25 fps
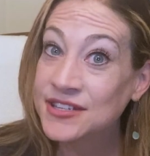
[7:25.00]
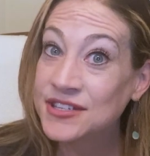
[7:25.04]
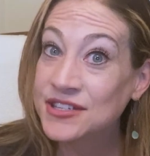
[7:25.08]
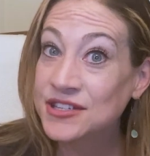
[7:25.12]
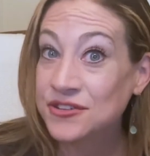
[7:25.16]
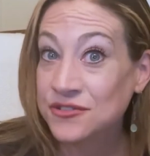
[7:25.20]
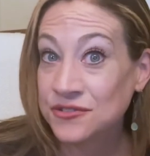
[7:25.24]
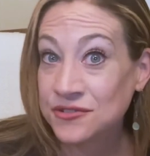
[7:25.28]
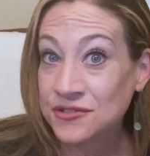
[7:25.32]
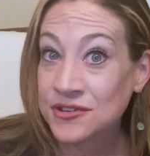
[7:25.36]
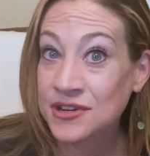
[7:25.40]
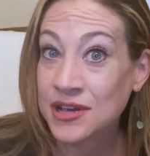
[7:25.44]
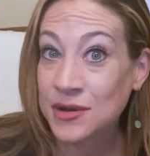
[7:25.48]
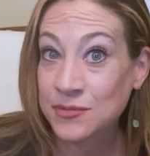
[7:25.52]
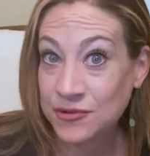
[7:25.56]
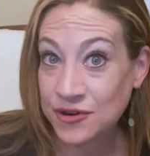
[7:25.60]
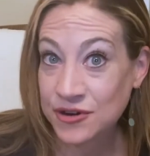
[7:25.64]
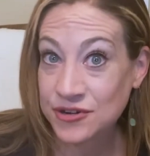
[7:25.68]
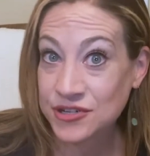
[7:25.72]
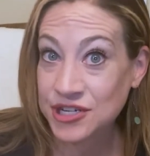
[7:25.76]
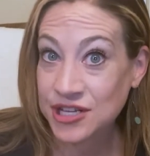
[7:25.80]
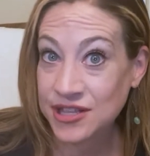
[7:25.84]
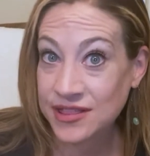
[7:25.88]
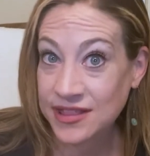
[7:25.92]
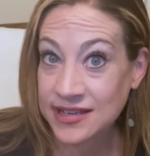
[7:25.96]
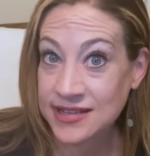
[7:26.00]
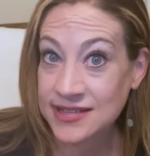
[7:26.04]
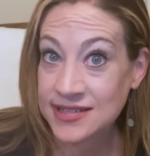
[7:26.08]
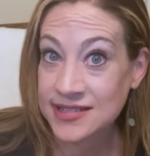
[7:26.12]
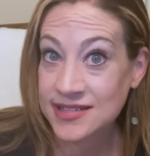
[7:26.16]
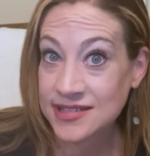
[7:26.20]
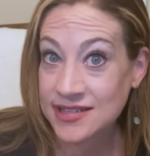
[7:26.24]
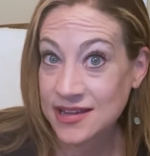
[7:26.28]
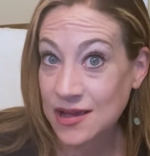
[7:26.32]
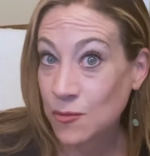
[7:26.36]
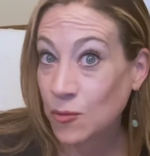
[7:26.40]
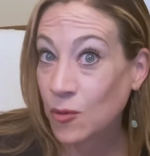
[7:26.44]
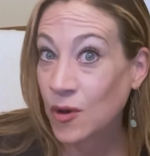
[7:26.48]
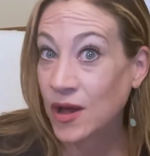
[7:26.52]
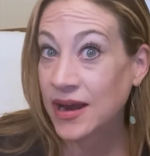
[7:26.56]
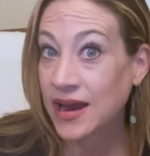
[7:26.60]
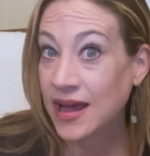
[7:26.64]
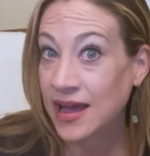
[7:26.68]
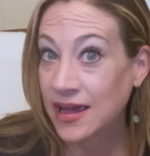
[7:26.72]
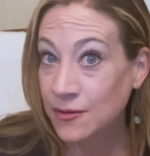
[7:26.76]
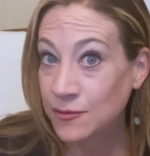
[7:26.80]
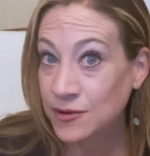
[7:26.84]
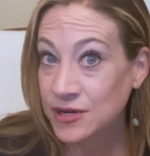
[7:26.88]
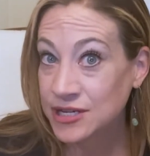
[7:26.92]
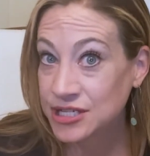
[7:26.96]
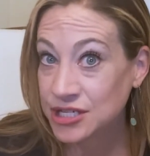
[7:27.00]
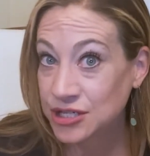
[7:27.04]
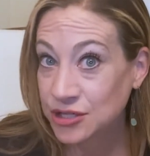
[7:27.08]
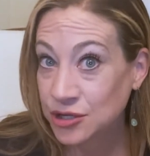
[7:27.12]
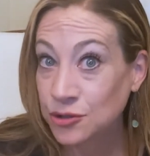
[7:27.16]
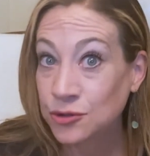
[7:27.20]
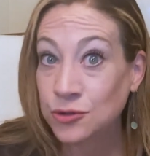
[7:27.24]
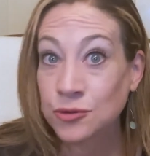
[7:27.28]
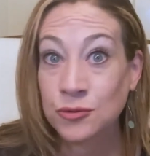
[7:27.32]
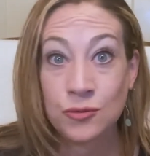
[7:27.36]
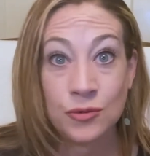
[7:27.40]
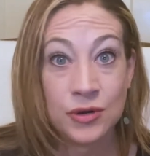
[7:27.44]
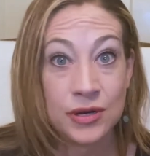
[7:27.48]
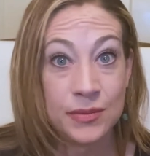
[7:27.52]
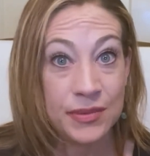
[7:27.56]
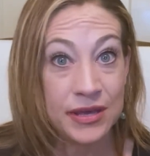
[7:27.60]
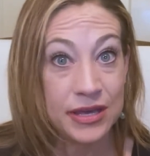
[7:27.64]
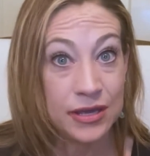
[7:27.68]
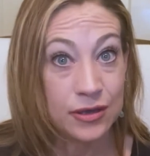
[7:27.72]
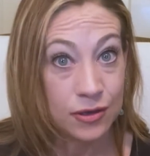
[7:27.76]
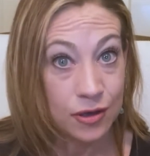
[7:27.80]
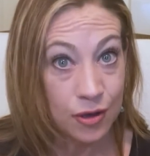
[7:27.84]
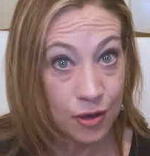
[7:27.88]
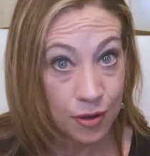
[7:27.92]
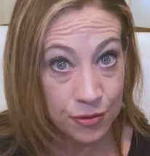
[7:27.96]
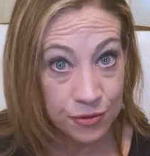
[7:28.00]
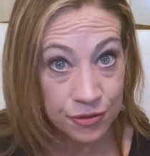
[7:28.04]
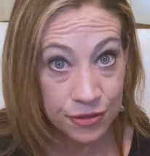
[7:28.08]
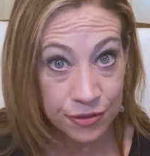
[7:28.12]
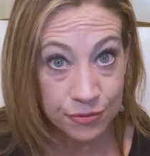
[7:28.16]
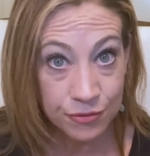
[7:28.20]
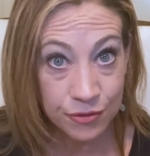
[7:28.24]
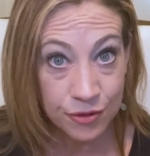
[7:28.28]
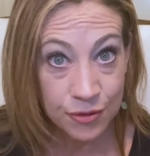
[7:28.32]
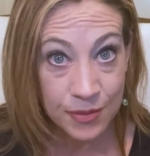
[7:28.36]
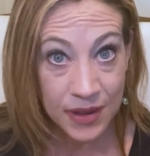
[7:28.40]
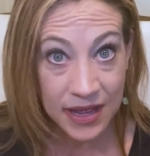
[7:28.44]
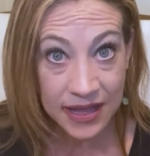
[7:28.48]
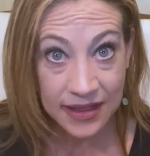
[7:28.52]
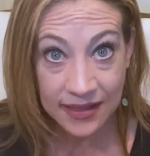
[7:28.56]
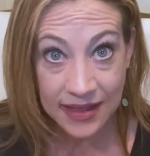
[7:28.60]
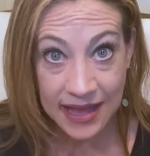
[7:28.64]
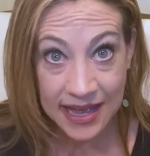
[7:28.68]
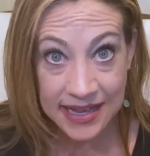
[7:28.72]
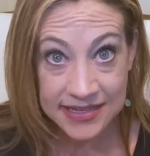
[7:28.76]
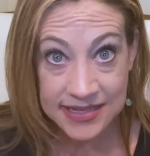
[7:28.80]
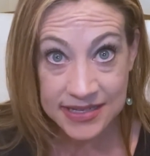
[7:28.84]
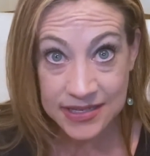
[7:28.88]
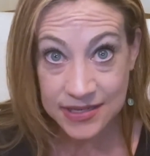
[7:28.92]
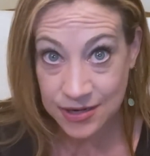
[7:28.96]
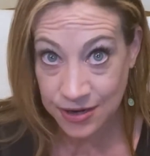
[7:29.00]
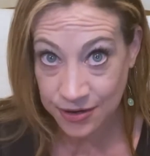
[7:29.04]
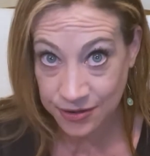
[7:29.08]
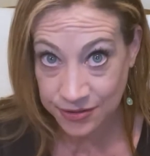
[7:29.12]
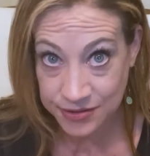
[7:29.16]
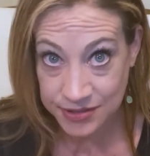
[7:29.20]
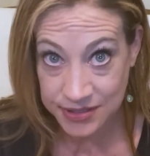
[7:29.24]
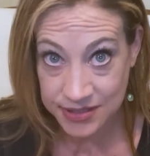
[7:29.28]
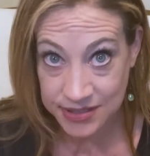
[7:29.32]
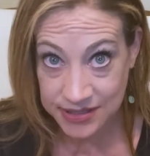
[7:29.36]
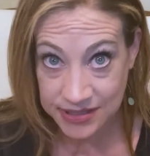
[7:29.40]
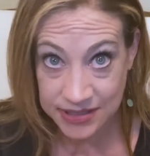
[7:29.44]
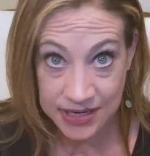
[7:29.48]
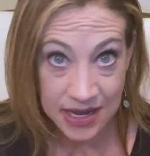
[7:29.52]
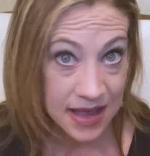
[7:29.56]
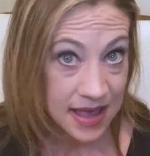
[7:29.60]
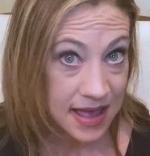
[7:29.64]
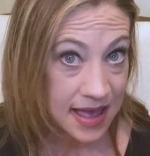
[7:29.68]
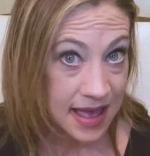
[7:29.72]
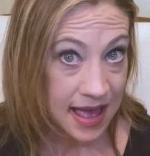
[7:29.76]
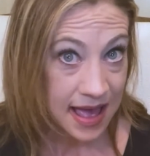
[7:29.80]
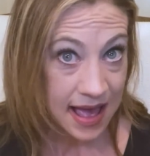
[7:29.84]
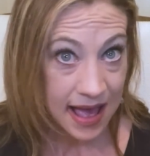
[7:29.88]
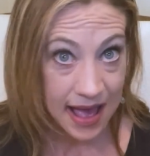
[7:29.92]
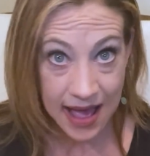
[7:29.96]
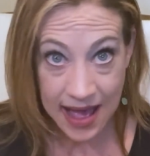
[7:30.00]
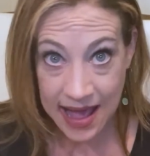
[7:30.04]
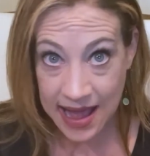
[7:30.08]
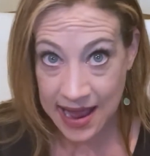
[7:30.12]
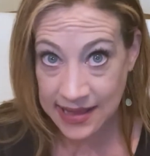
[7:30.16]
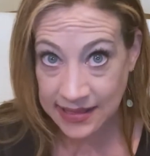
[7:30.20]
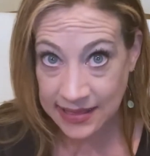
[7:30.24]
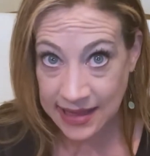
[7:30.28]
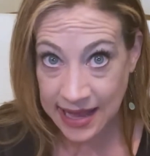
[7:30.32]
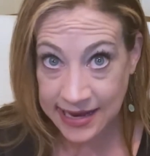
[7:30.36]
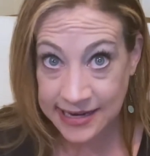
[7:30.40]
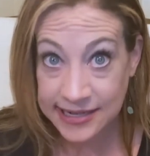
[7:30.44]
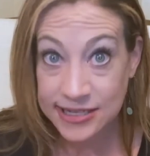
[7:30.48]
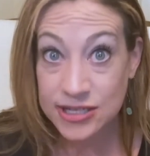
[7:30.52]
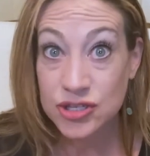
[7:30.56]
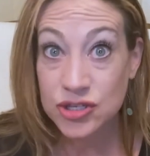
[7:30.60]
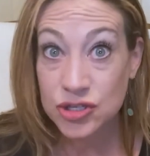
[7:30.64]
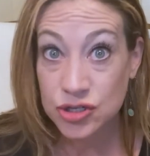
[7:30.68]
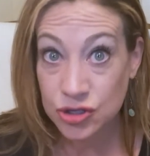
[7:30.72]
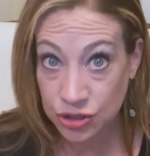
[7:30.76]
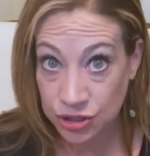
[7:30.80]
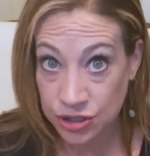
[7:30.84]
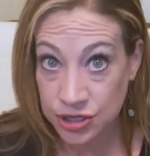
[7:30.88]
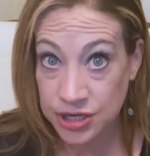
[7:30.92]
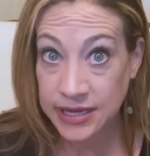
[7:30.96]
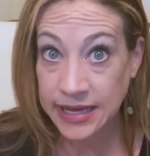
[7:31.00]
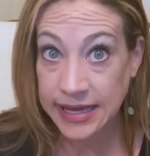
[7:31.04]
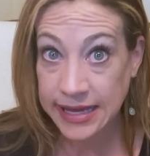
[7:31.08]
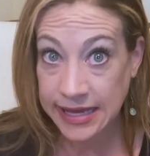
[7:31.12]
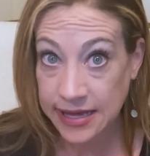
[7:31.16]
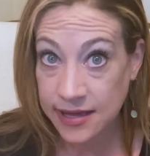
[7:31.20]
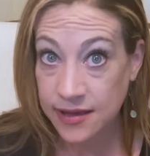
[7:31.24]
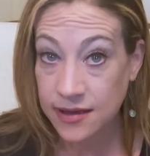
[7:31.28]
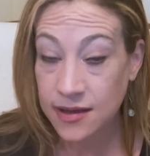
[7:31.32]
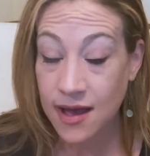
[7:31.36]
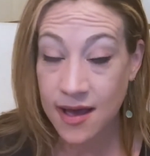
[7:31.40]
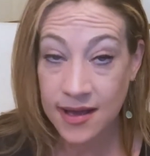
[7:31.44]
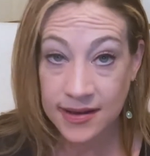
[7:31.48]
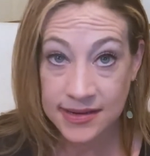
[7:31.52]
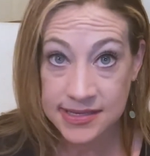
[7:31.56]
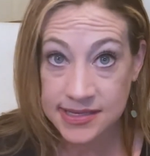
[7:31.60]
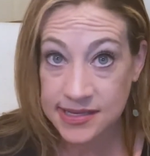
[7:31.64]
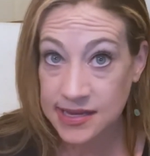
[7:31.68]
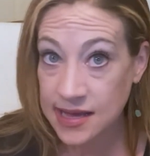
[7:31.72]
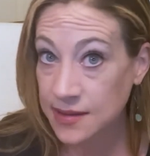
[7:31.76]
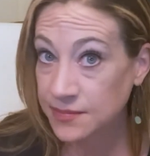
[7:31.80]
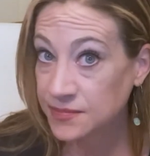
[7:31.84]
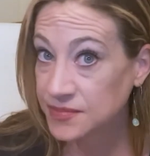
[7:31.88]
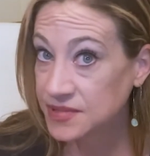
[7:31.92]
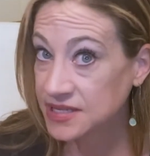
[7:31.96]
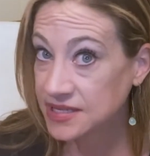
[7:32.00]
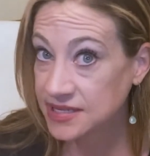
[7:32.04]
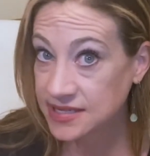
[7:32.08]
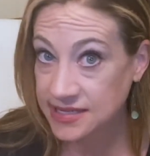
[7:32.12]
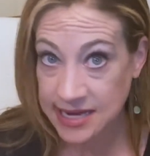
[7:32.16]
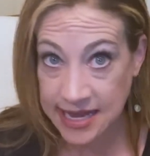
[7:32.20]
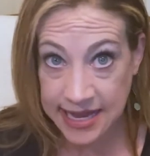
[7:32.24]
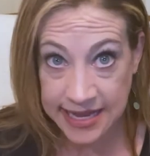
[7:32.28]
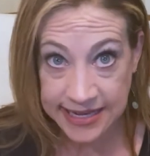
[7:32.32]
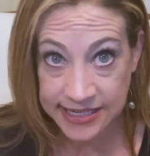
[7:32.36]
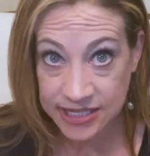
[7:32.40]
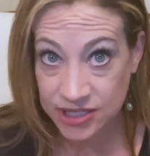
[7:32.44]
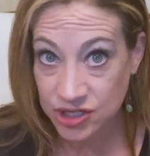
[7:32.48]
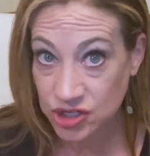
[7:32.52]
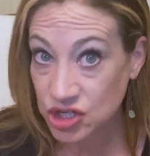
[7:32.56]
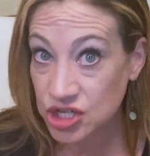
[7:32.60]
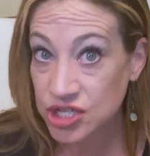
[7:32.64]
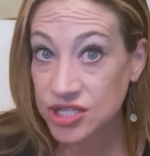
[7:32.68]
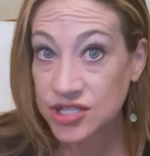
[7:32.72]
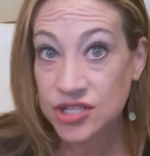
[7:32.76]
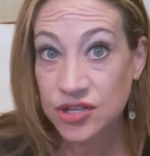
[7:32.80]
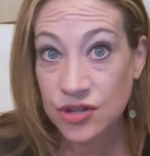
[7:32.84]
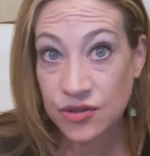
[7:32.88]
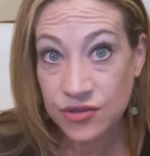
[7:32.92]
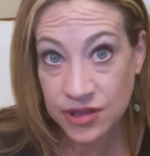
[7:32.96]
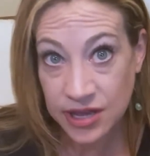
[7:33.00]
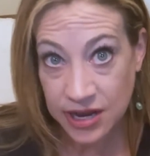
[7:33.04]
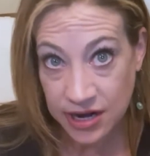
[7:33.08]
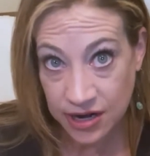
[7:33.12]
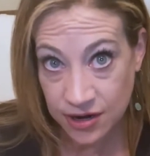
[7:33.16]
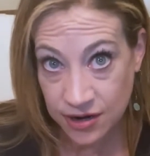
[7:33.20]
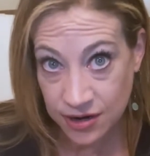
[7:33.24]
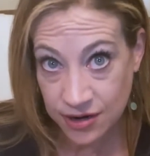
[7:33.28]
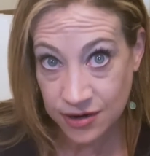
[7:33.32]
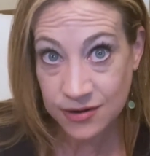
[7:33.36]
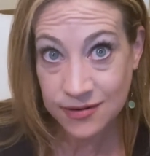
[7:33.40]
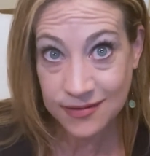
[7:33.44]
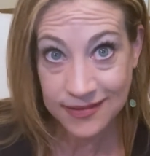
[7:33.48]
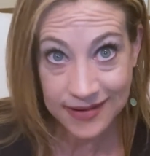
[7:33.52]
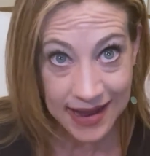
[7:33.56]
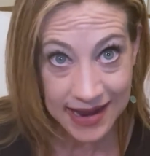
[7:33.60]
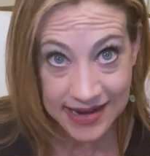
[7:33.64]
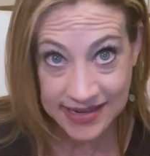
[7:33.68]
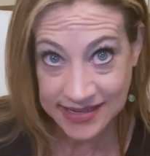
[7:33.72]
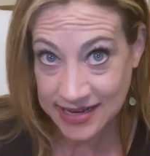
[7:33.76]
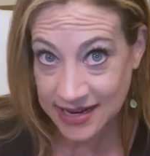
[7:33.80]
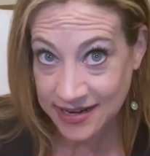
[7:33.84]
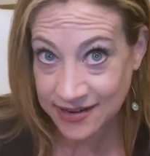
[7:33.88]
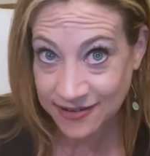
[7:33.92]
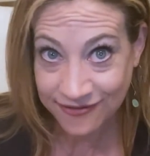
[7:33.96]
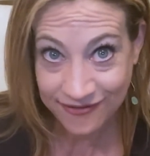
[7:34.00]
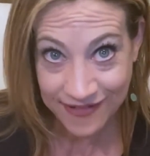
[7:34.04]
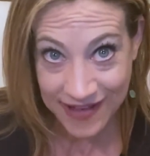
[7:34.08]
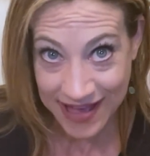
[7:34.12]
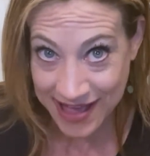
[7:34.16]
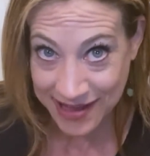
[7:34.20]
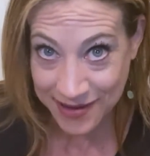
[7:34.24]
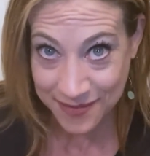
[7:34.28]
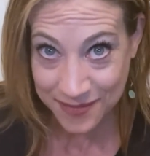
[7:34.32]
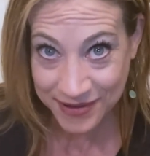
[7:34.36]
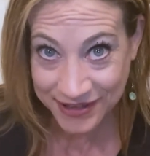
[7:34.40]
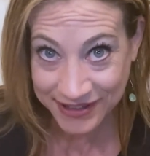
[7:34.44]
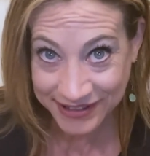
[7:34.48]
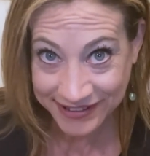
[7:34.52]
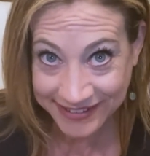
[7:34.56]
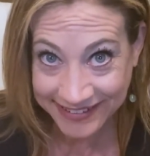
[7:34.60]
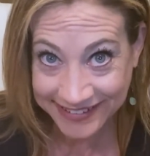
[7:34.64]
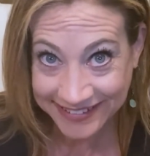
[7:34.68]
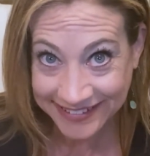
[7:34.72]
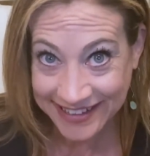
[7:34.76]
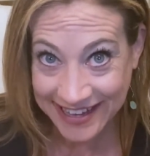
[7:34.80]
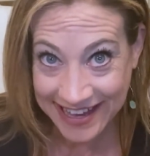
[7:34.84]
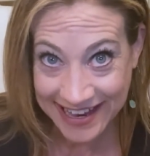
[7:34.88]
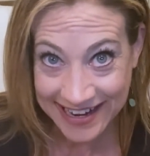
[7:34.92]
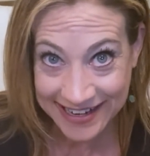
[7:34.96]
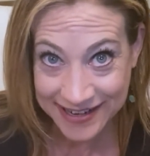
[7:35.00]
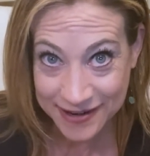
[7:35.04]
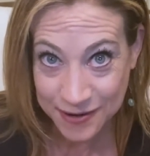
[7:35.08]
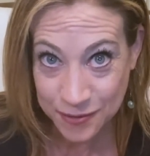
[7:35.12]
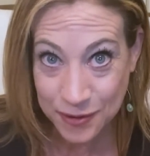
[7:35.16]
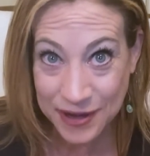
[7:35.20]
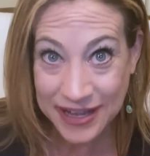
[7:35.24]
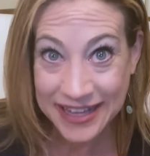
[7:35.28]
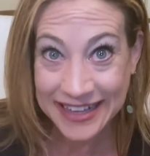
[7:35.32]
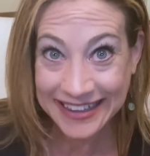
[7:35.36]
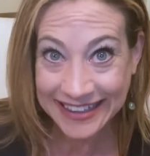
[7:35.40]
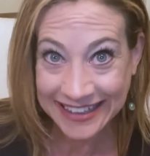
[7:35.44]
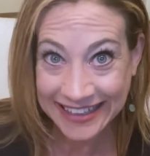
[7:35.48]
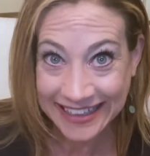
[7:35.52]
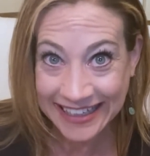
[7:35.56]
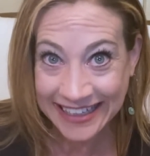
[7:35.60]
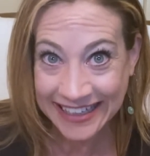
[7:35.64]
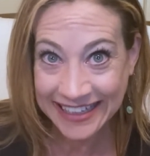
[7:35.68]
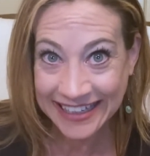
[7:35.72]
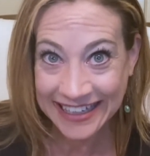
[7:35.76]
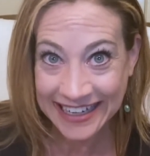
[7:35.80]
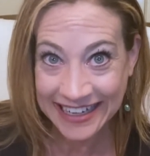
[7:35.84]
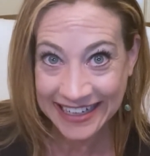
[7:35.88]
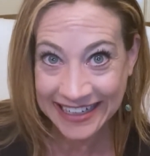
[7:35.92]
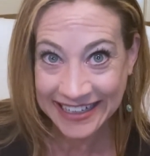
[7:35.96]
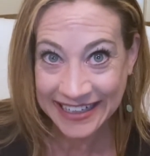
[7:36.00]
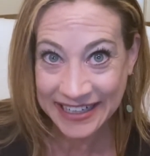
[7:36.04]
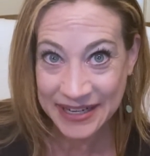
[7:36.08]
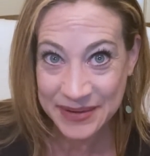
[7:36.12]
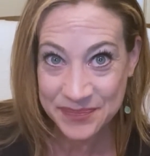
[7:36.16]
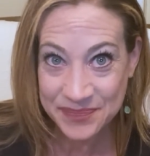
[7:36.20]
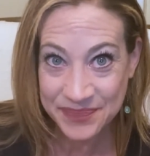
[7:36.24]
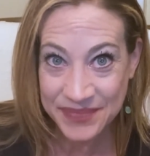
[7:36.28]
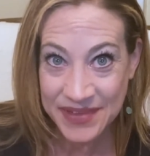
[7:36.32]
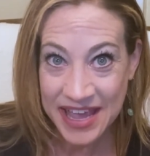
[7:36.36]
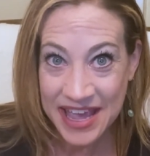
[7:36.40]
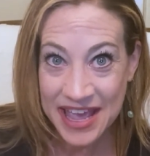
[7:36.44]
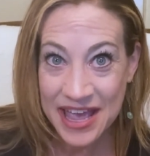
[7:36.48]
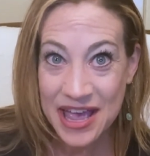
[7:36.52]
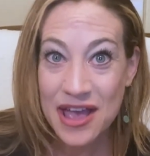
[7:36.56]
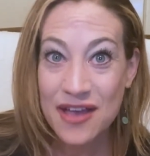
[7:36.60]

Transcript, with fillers: a student approaching this, what I would do would be go through my class notes highlight certain key concepts, dates, just so they're identifiable and quickly um,